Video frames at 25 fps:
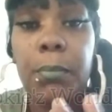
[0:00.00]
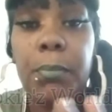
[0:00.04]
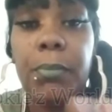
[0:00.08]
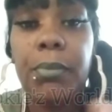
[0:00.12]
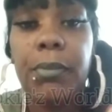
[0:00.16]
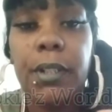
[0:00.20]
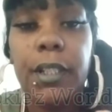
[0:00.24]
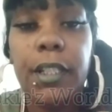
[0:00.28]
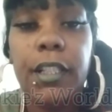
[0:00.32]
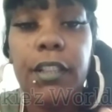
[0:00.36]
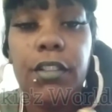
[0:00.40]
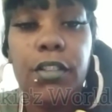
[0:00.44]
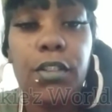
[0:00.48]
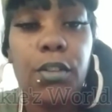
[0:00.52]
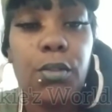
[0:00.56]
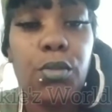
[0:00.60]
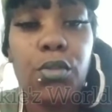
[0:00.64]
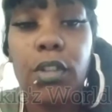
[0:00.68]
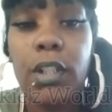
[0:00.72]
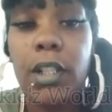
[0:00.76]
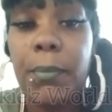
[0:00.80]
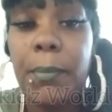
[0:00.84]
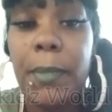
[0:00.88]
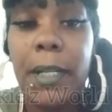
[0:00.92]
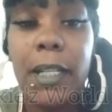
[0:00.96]
please don't
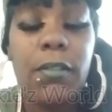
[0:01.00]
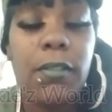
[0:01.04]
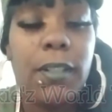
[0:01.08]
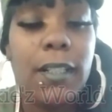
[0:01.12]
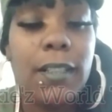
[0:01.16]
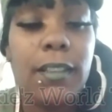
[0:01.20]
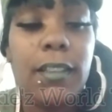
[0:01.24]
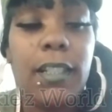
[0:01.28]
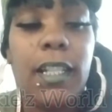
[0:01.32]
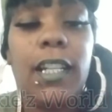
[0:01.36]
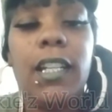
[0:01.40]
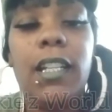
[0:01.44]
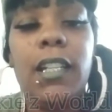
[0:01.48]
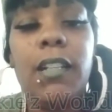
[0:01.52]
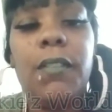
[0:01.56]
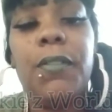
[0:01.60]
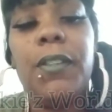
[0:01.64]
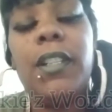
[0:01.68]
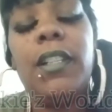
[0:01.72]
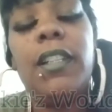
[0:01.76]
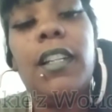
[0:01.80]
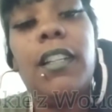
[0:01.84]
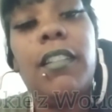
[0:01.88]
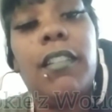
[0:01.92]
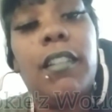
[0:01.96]
try to make it resonate. And if
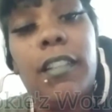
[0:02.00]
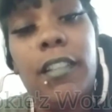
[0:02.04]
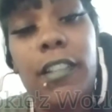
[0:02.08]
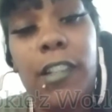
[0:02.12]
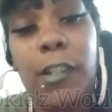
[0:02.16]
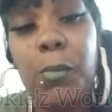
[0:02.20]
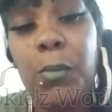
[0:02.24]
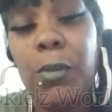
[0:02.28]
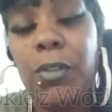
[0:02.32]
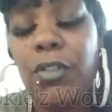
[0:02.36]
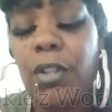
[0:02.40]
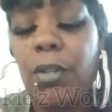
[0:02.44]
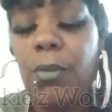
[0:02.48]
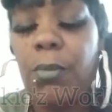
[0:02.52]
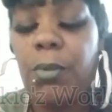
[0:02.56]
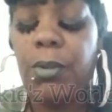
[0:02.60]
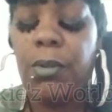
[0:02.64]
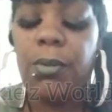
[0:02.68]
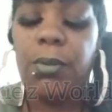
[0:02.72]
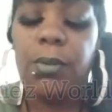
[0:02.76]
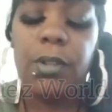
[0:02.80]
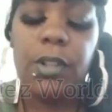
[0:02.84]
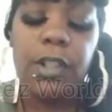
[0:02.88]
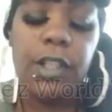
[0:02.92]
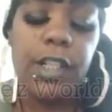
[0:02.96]
it does, let's see what's going
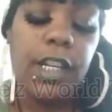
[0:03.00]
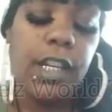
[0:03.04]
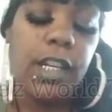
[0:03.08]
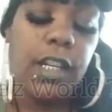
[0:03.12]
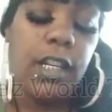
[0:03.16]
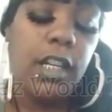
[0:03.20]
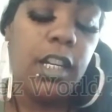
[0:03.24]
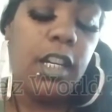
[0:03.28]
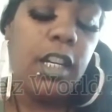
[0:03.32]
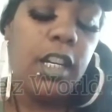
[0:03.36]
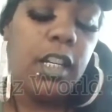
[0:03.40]
on, okay?